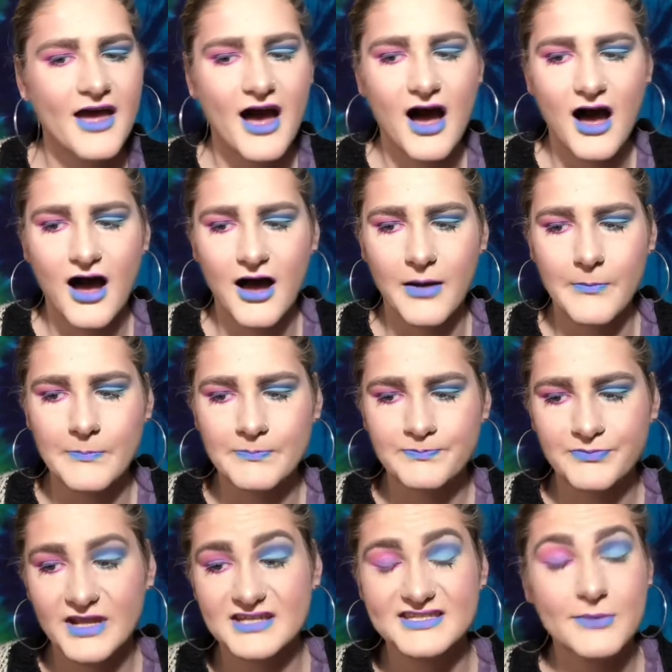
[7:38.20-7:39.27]
Um,
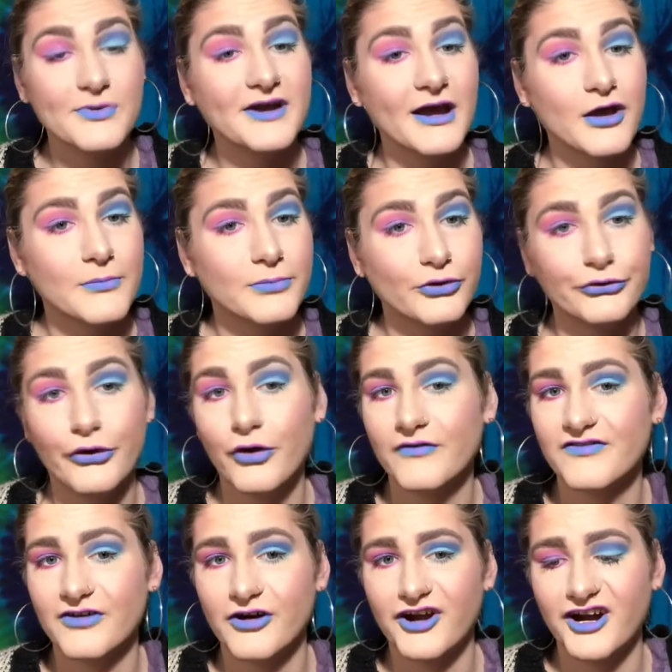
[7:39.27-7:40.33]
same with getting pulled
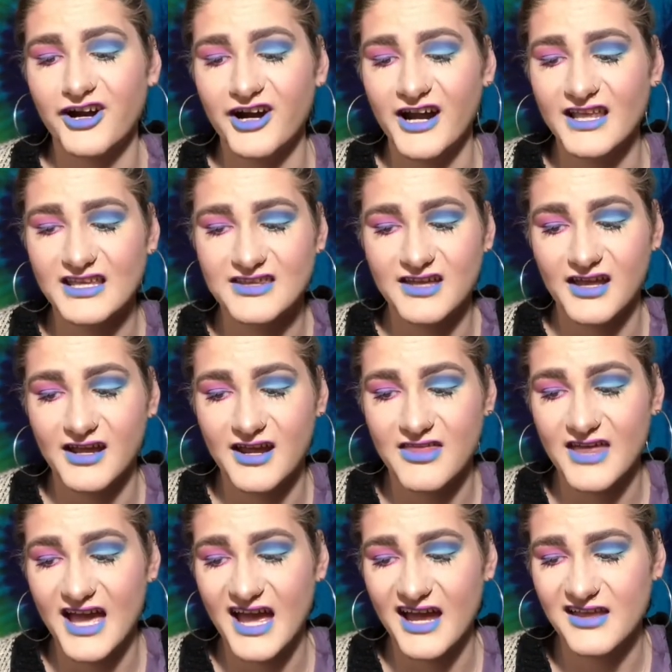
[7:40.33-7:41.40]
over or anything like
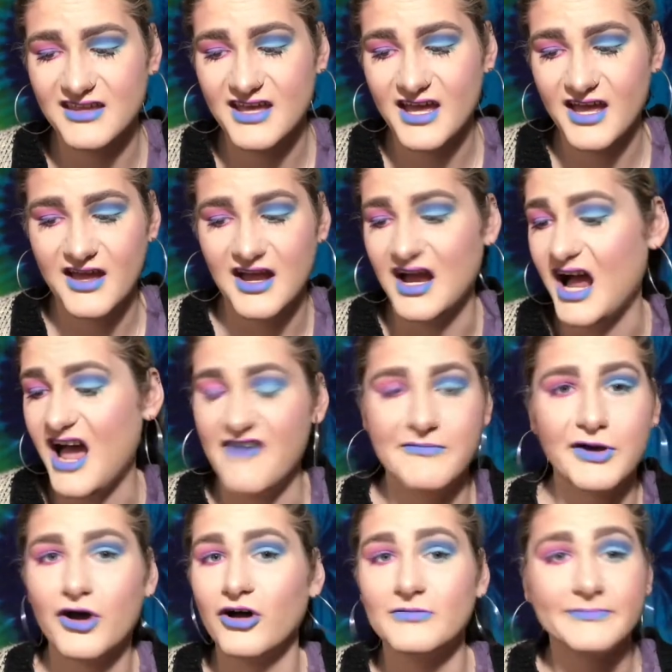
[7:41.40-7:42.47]
that. I've
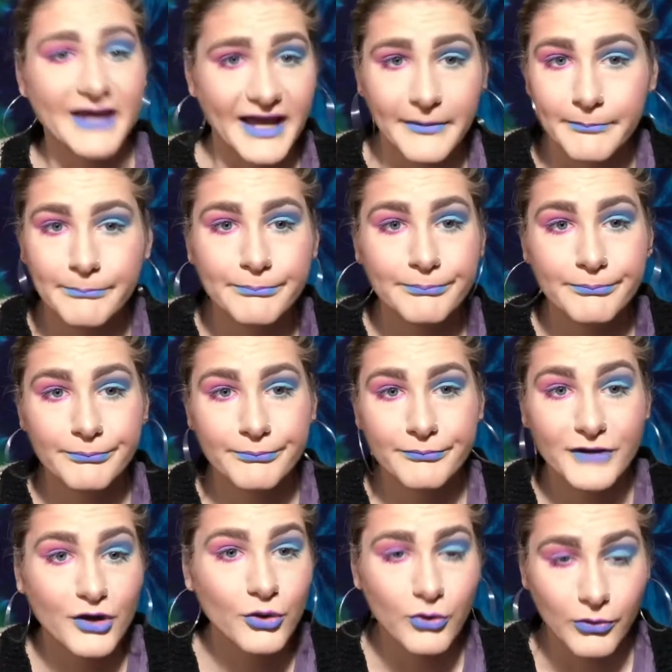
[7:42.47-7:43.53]
been called ma'am.
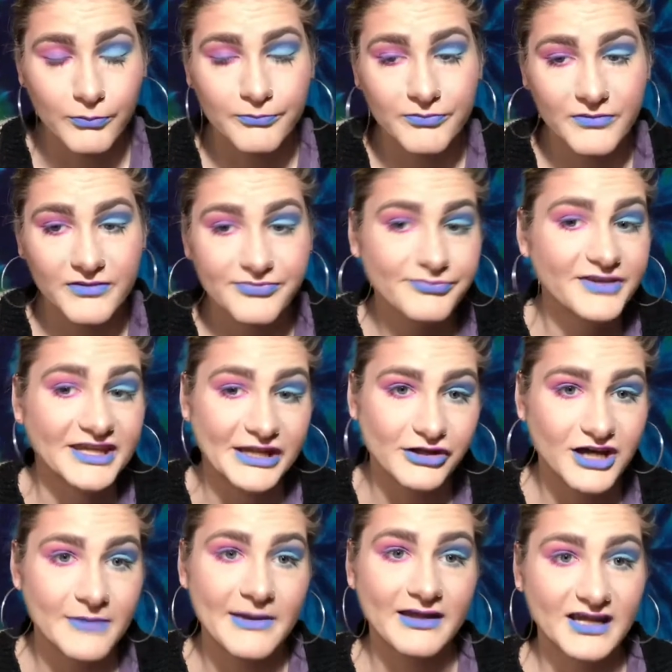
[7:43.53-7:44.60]
Cool. Then I
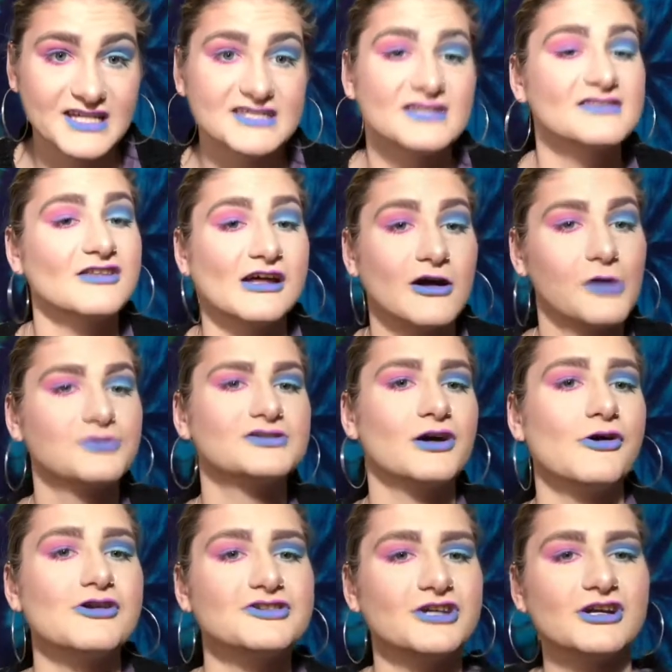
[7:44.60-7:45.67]
look at my license and like, oh,
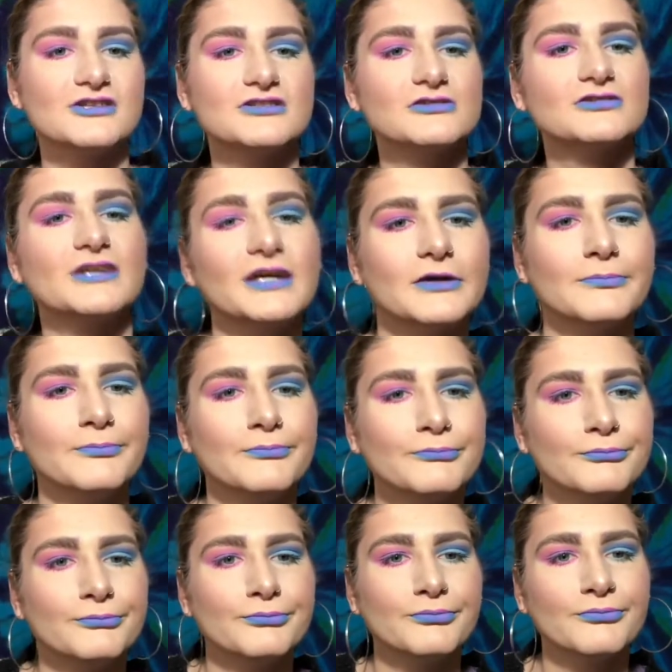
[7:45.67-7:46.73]
sorry, sorry. It's just like,
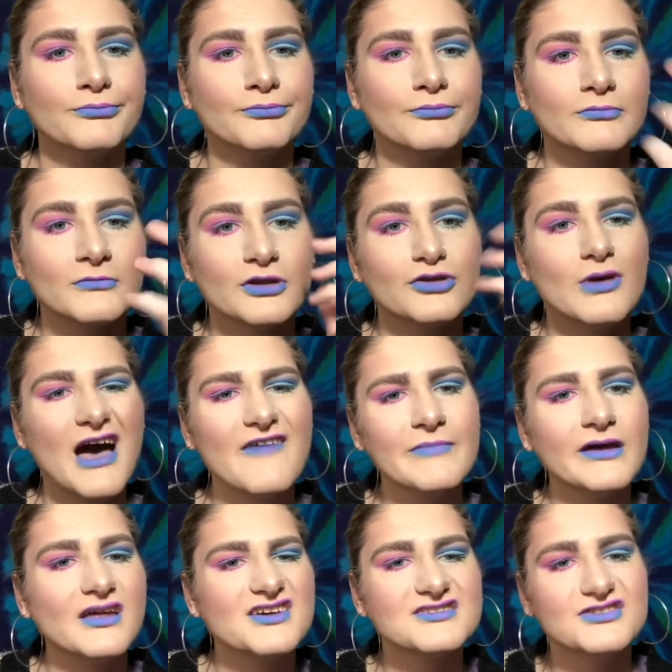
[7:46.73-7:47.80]
you have
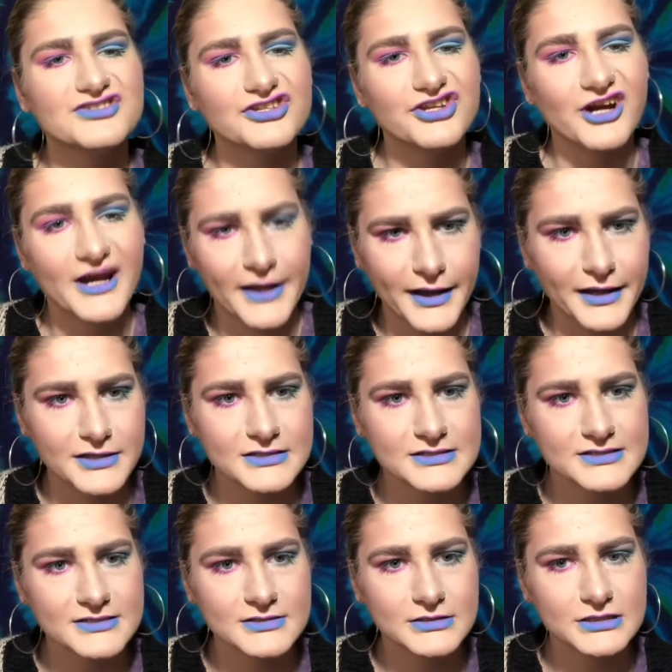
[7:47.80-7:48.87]
my license in your
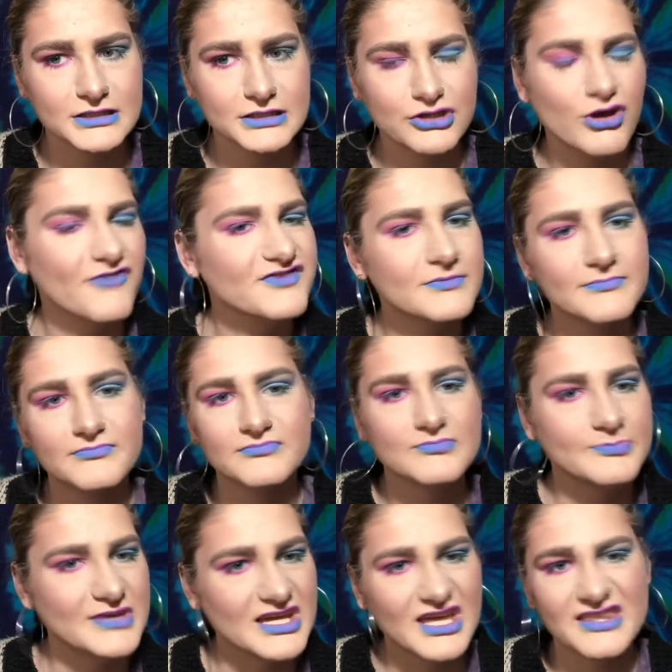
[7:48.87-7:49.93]
hands. You don't have to
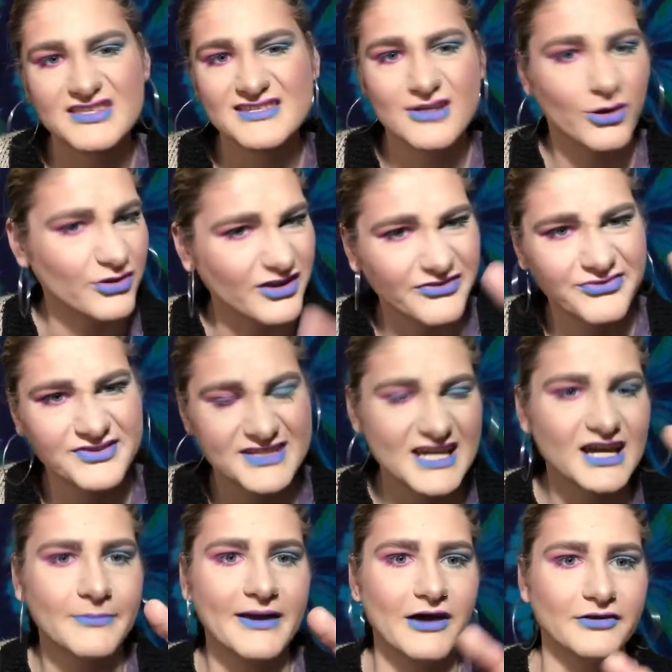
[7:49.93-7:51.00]
be a total
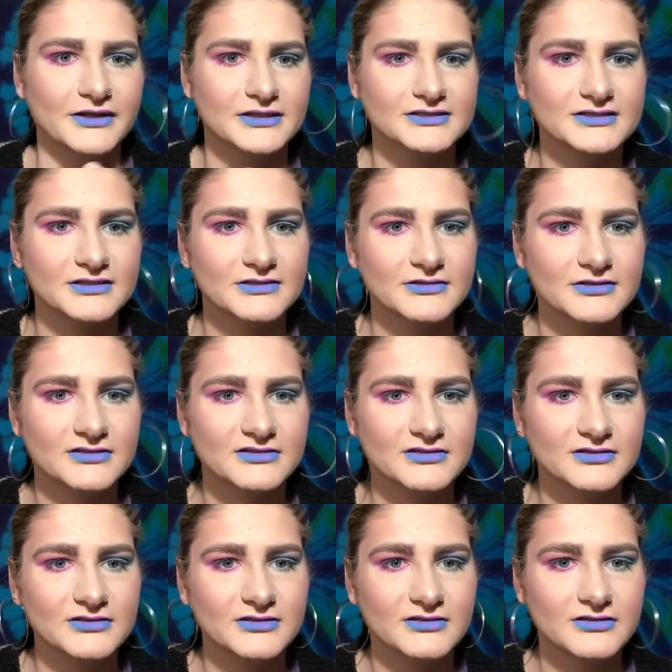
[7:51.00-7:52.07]
dick about it.
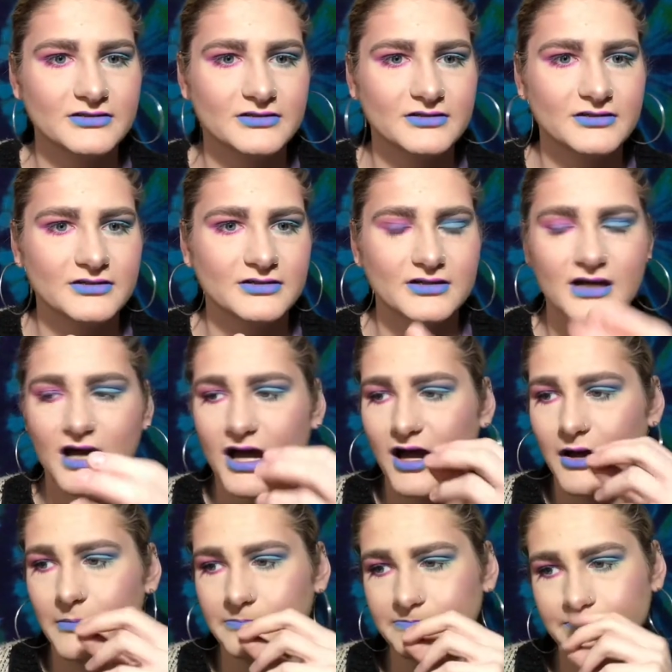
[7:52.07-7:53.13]

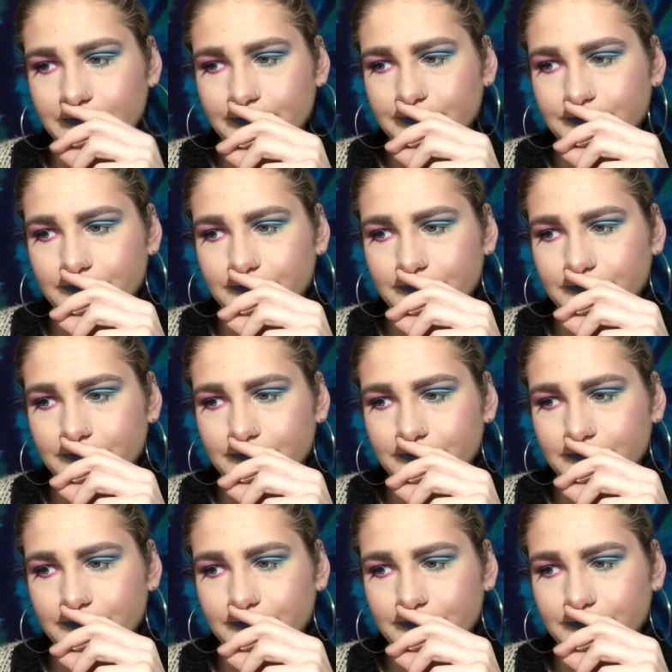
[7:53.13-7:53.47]
Um,